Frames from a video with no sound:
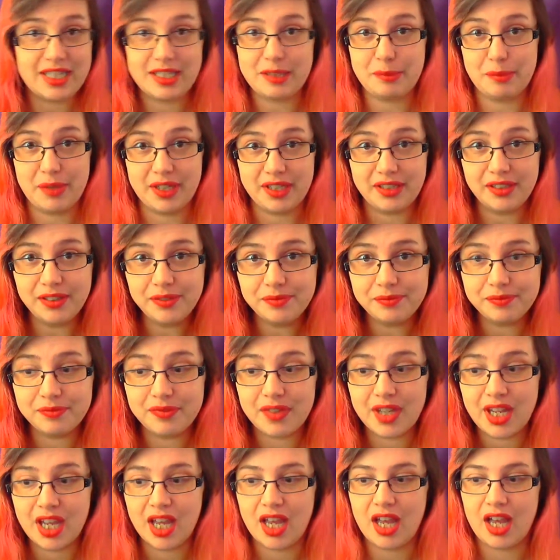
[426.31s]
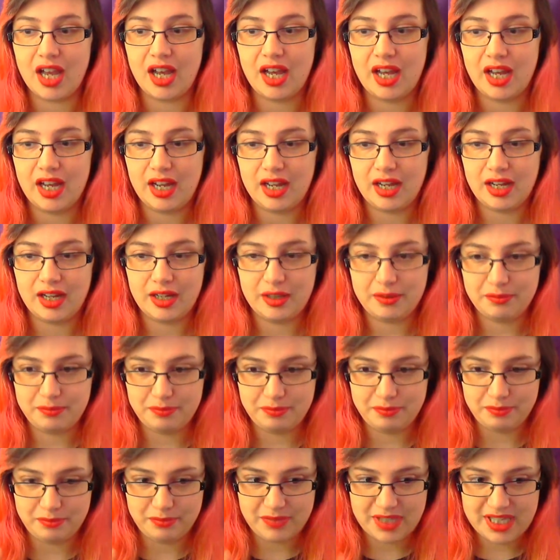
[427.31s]
DeMille,
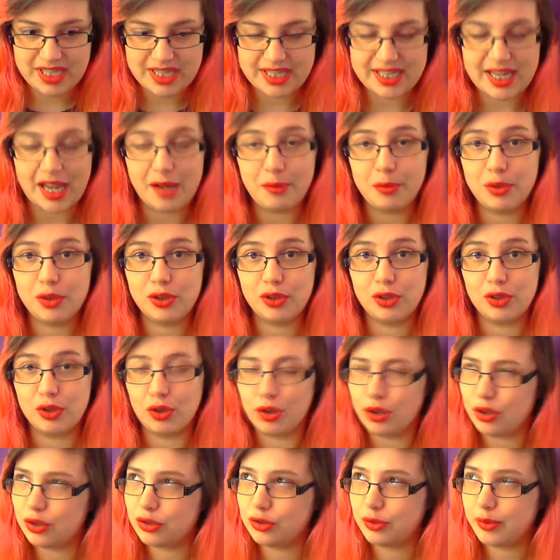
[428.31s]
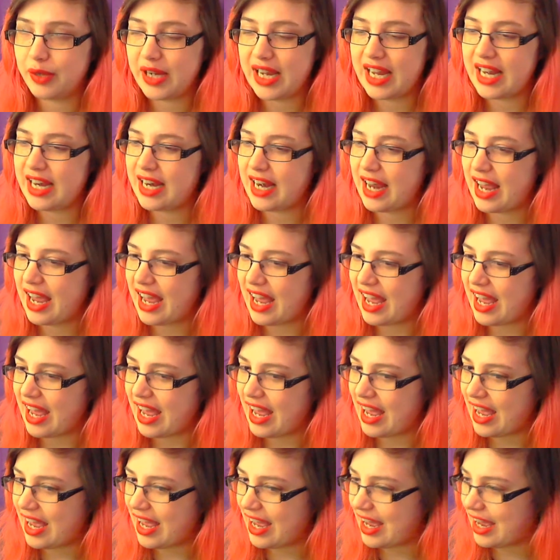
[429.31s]
um, Samuel Goldwyn,
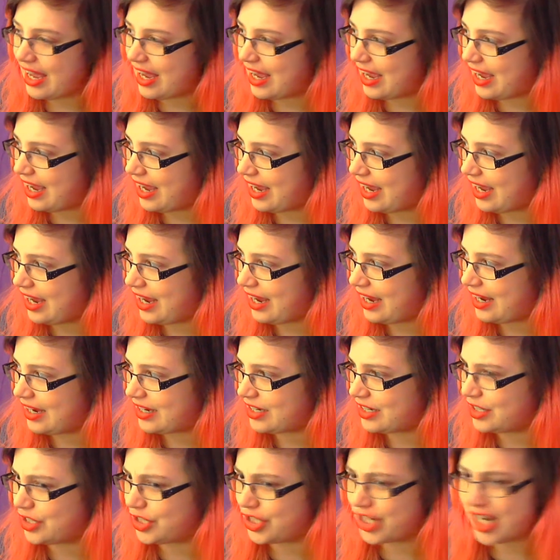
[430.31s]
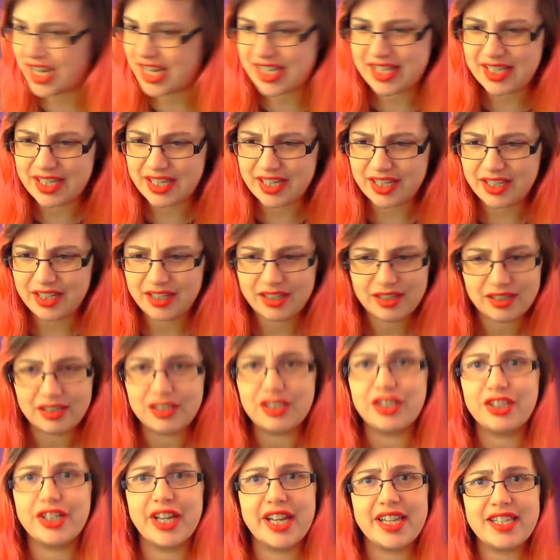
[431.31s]
and Jesse,
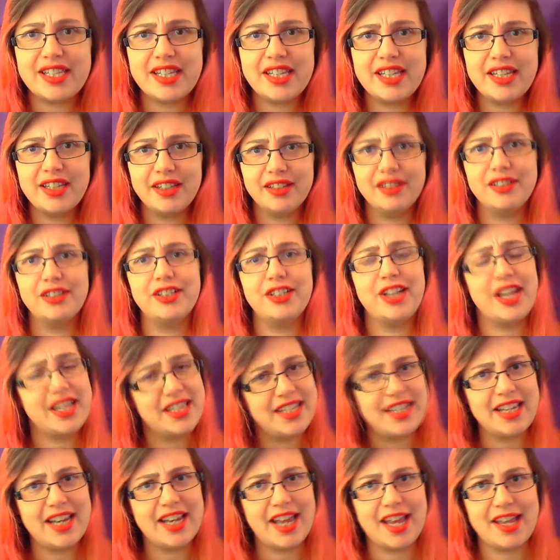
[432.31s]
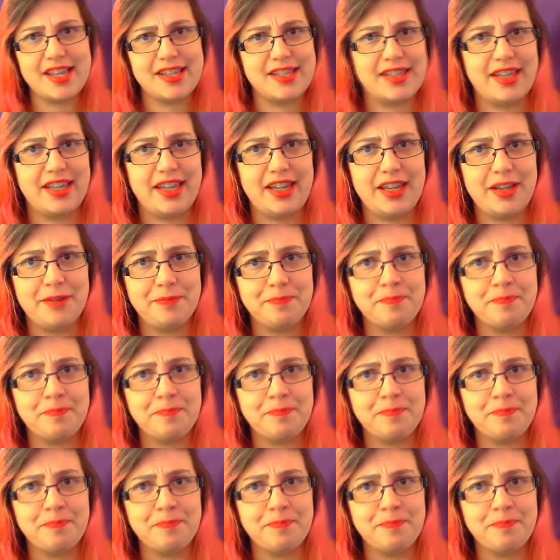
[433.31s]
Jesse, Jesse Lasky.